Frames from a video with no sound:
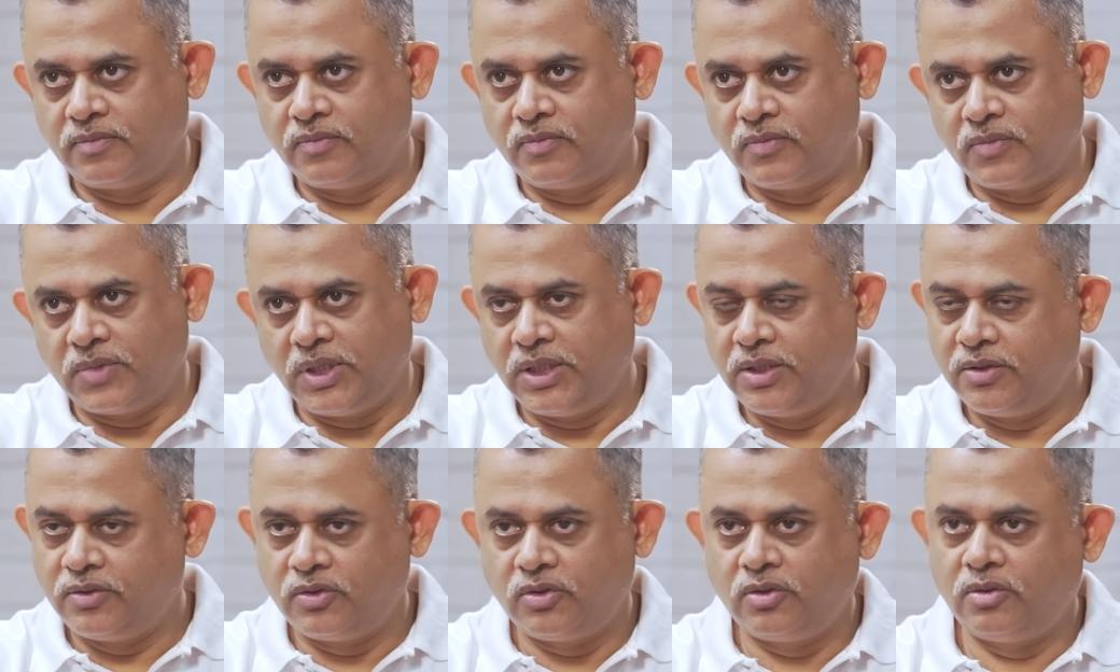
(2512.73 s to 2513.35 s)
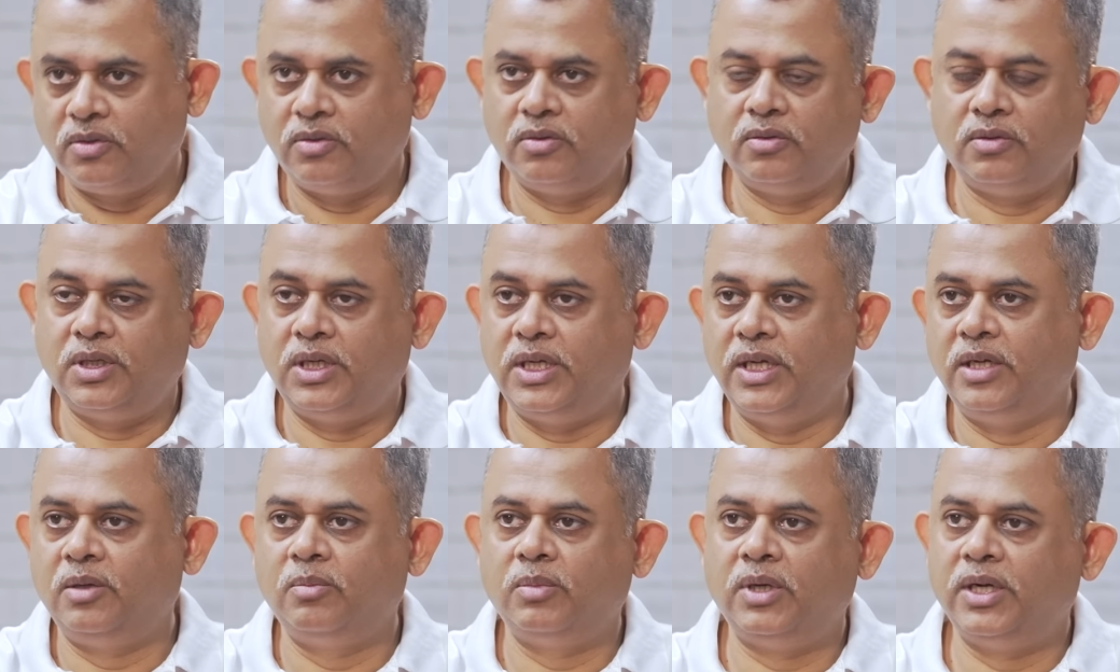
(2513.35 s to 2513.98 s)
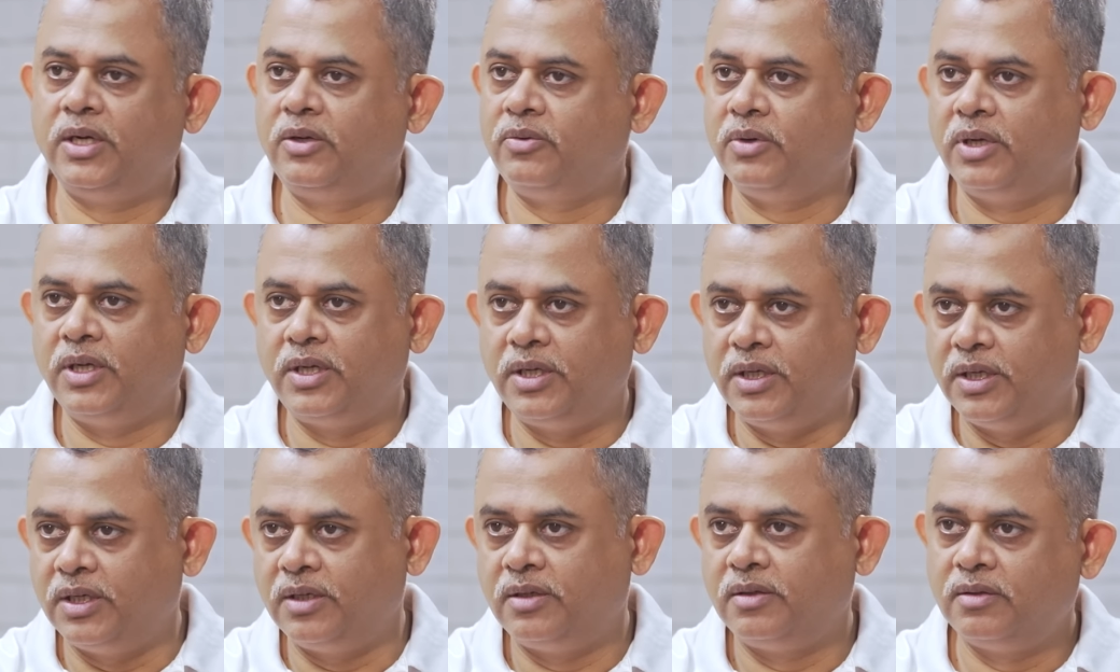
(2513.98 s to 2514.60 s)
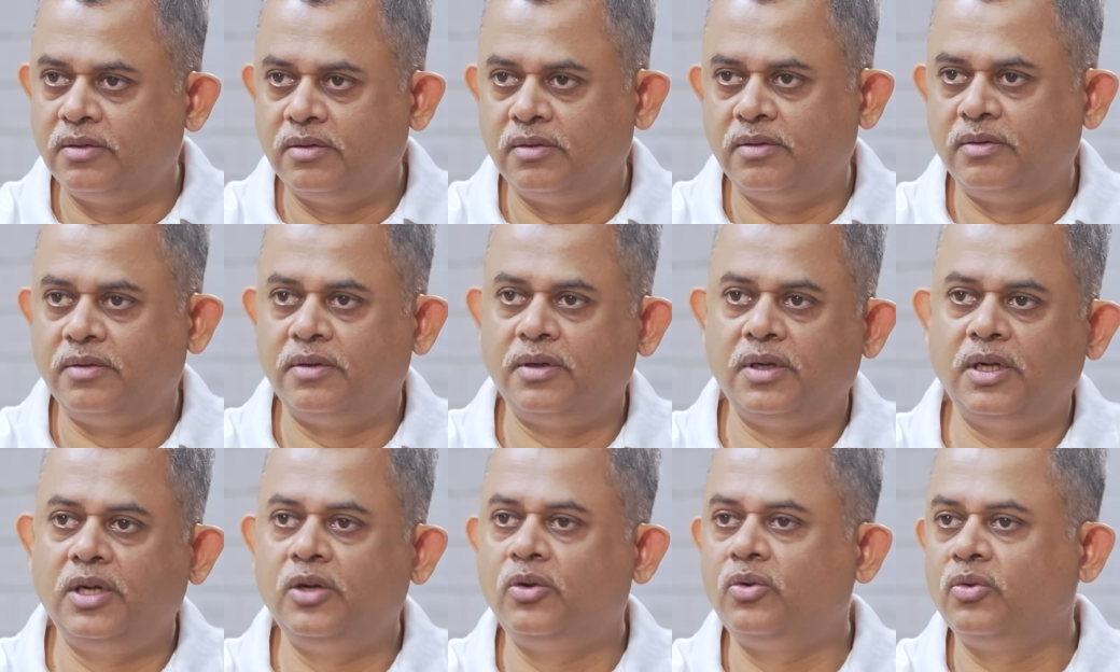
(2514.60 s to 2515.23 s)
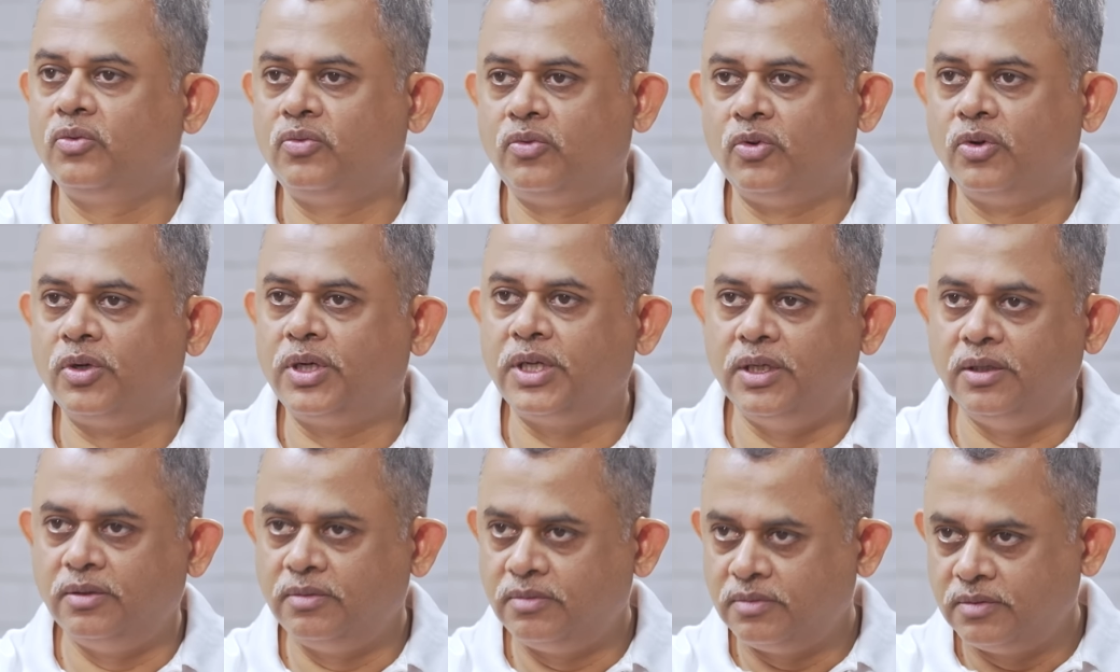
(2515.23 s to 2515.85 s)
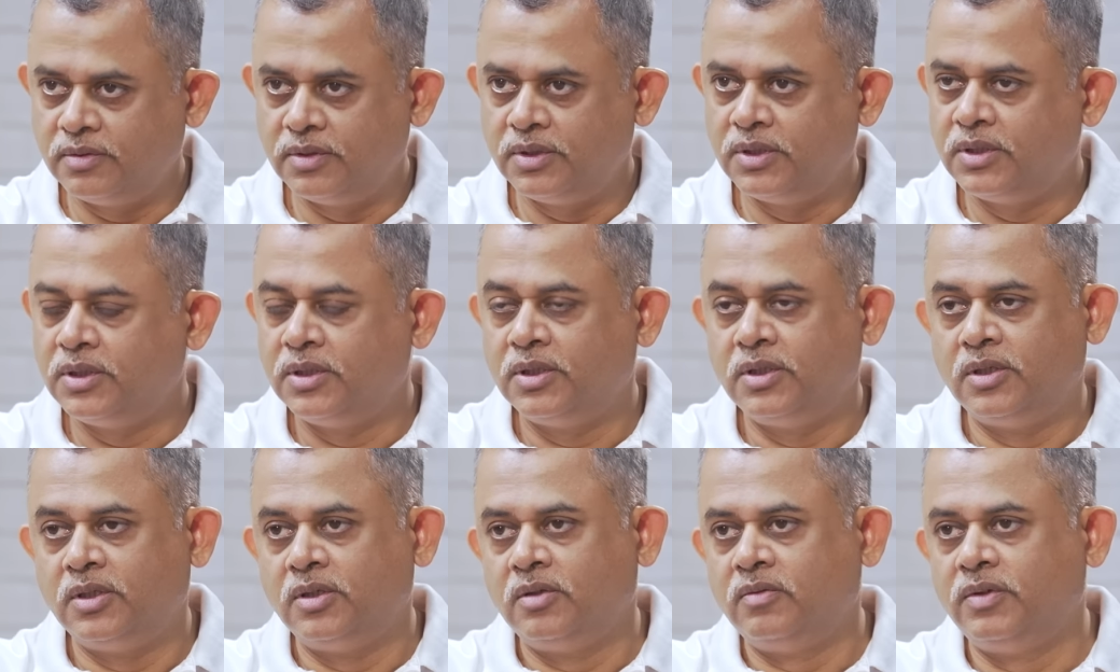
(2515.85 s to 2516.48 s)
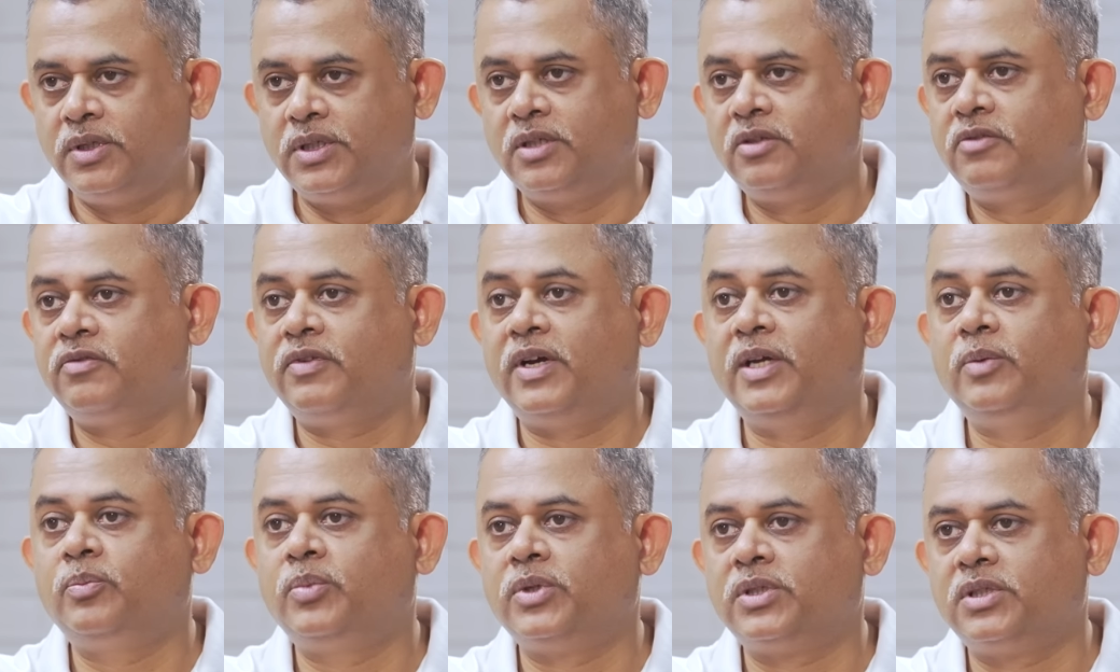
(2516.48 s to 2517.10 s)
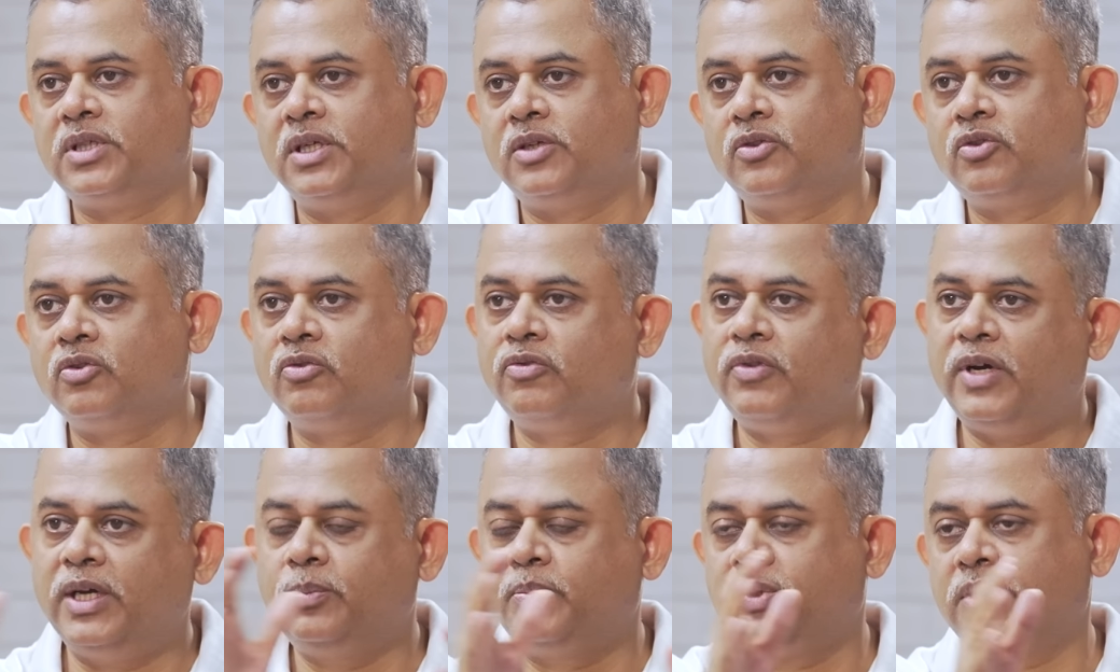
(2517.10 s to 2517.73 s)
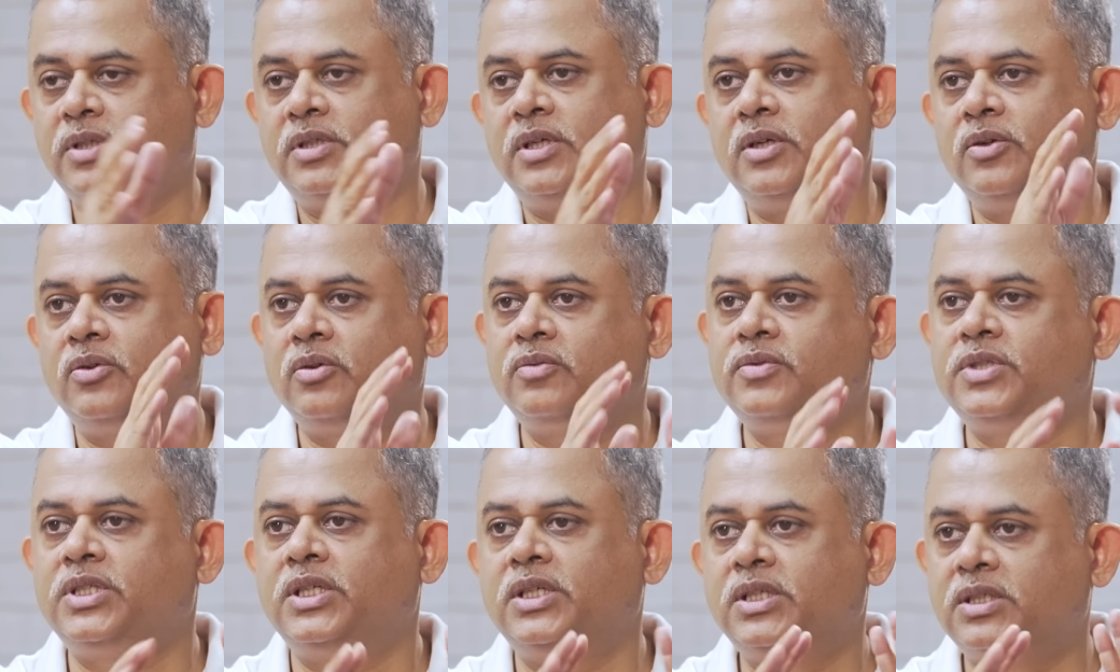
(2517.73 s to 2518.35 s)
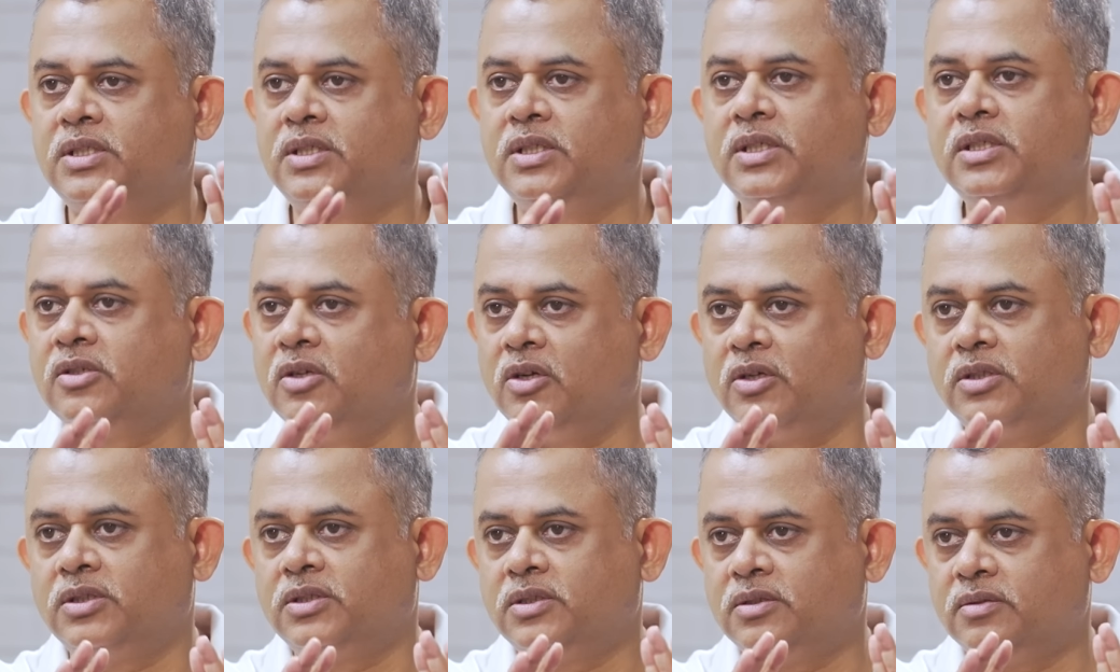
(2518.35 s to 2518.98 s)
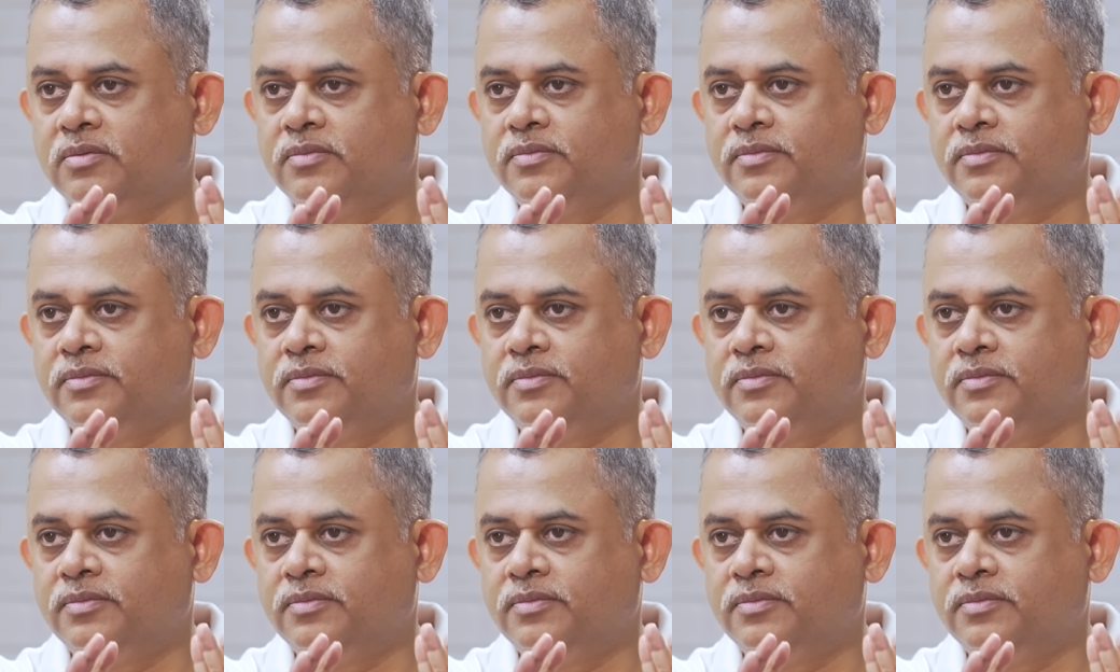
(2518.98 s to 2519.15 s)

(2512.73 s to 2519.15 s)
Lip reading: right? So 10 by 28 into 14, which is 5%. So 5% of GST is lost.